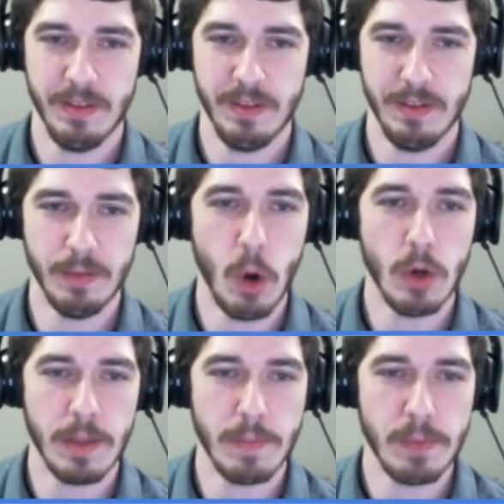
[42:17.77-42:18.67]

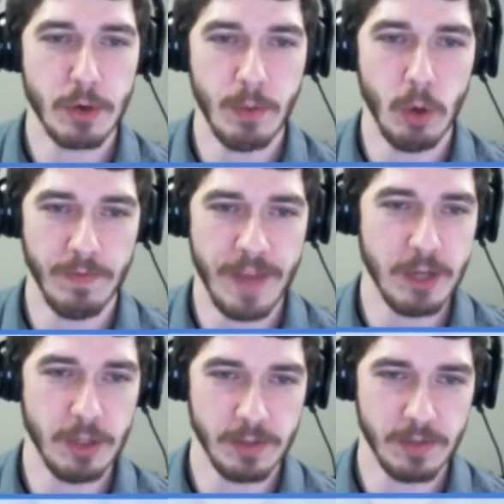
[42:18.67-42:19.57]
the pure
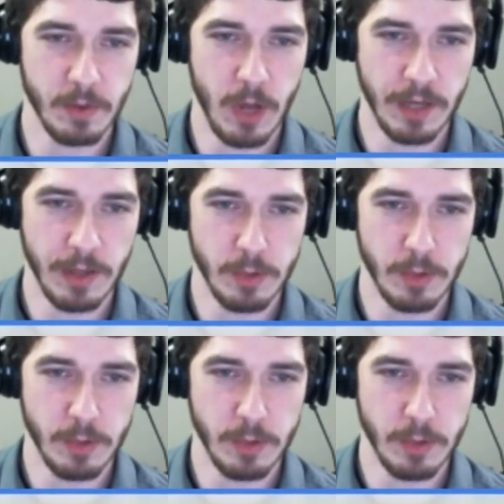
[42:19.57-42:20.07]
motivations for a lot of